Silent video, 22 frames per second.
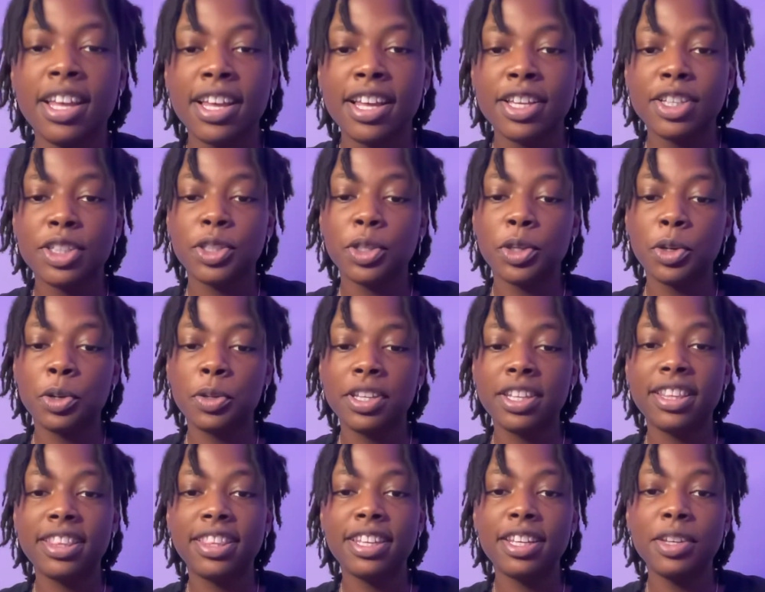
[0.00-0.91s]
So
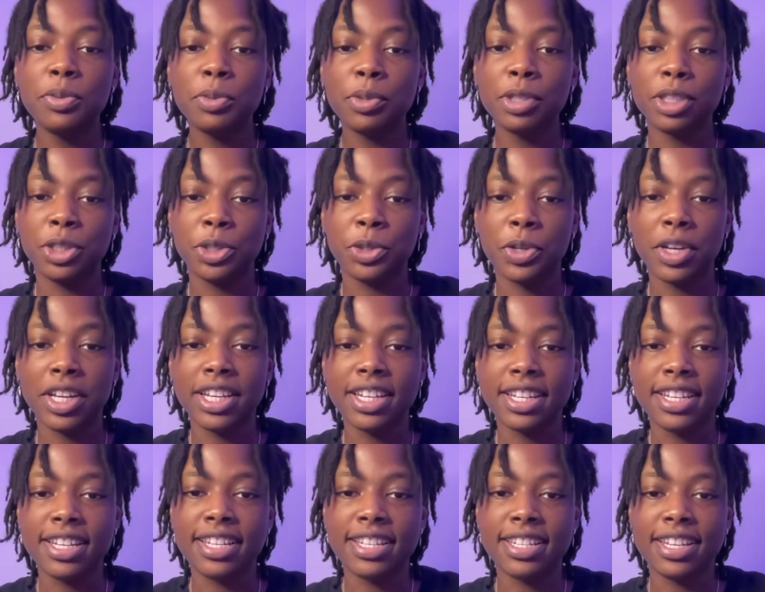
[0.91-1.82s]
the thing with
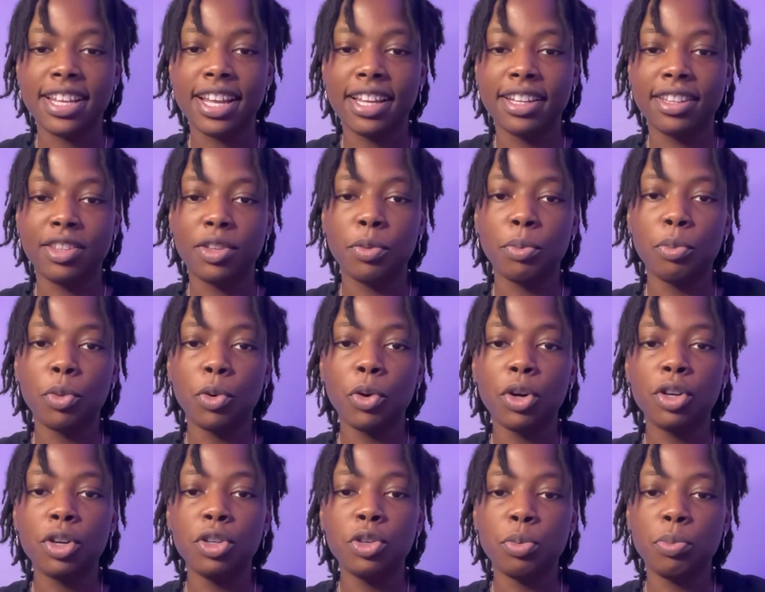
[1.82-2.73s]
trading is that the
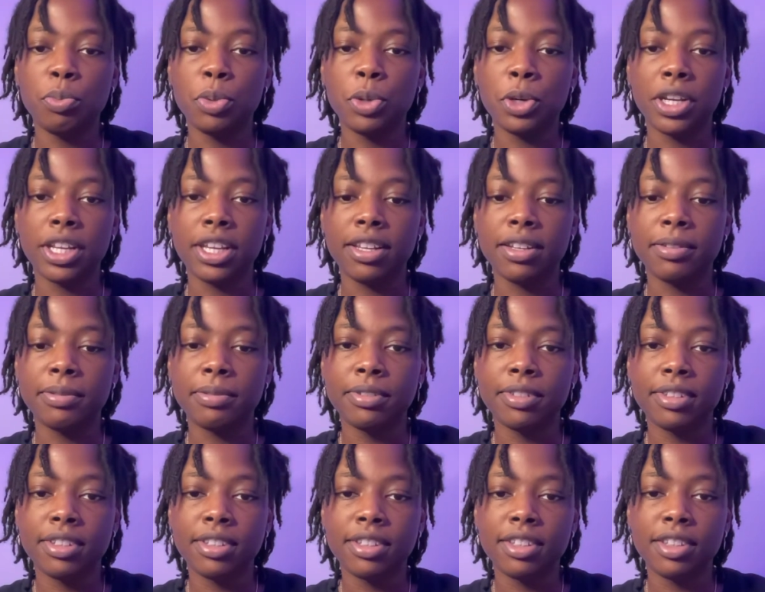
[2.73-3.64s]
more you put in,
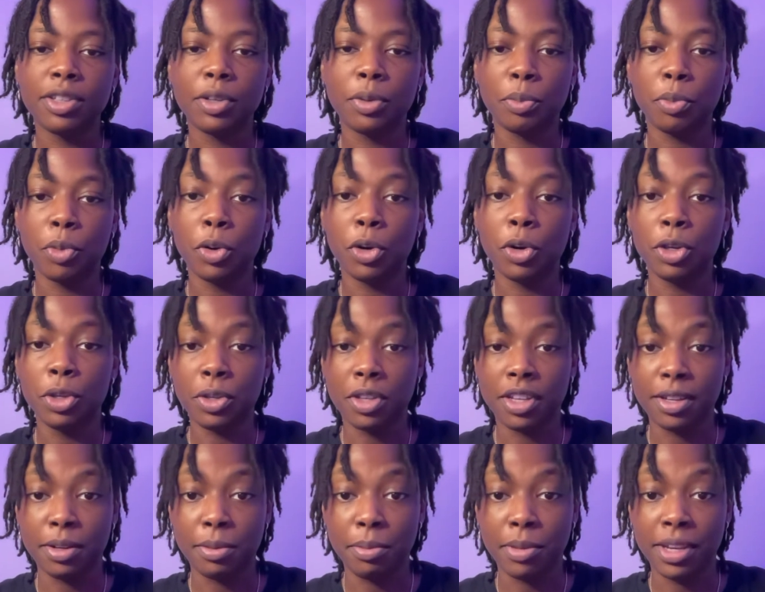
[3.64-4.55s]
the more you
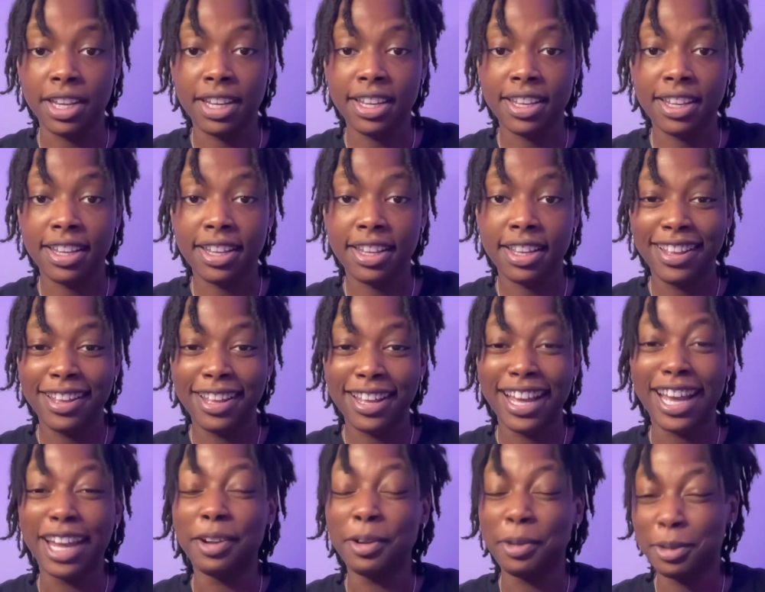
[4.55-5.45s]
can make
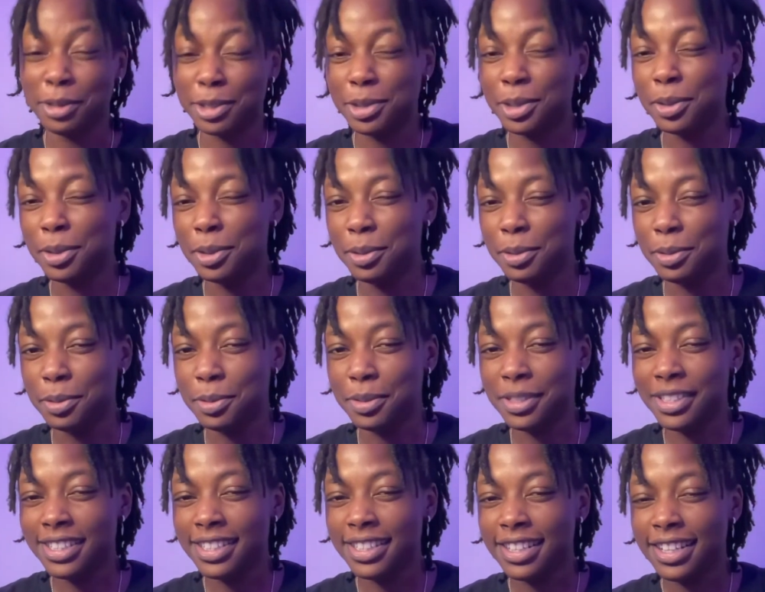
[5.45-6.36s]
and also
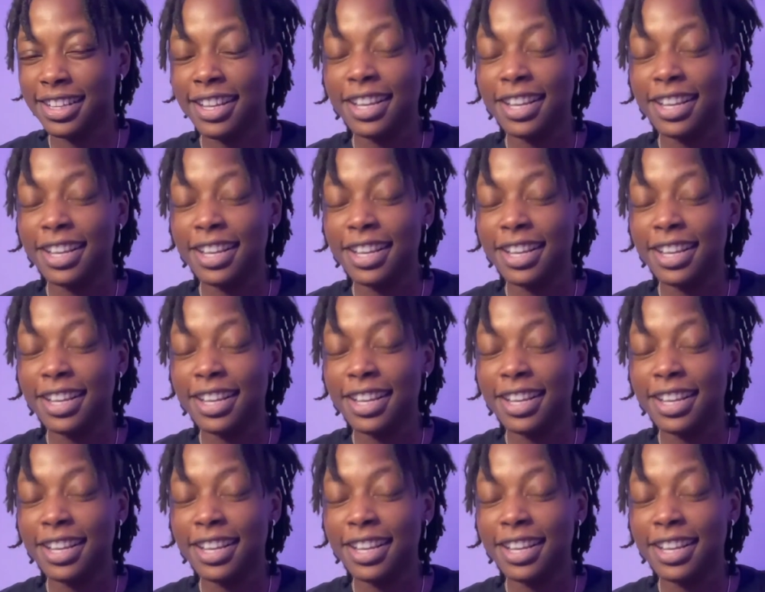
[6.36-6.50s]
lose.